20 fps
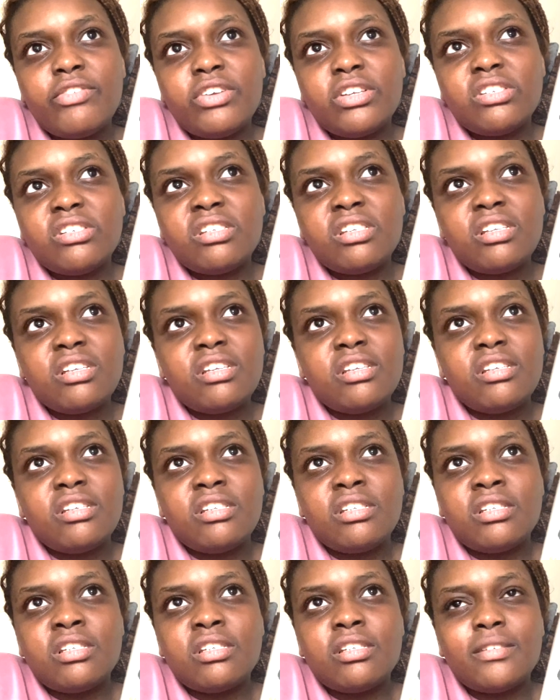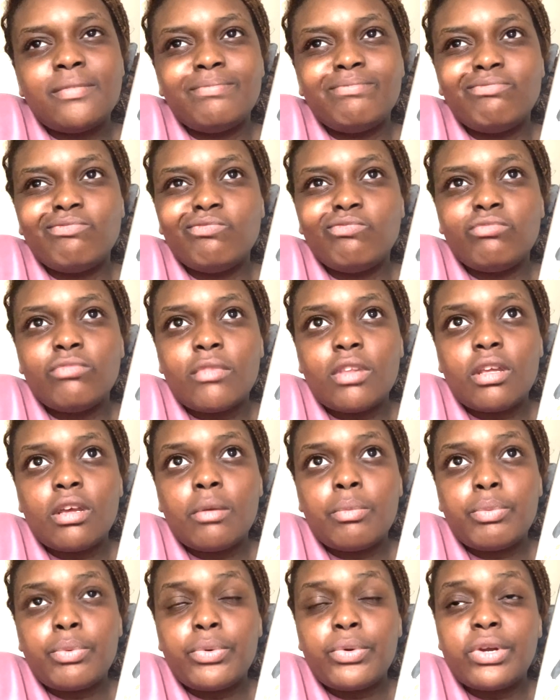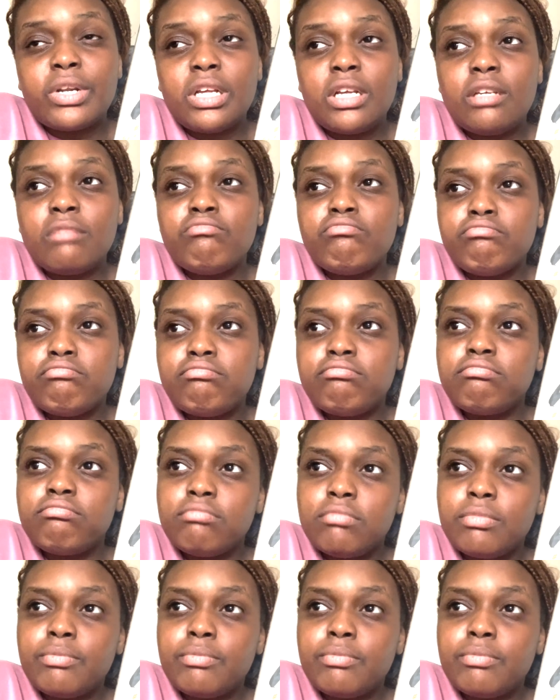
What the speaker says: Davis is a pretty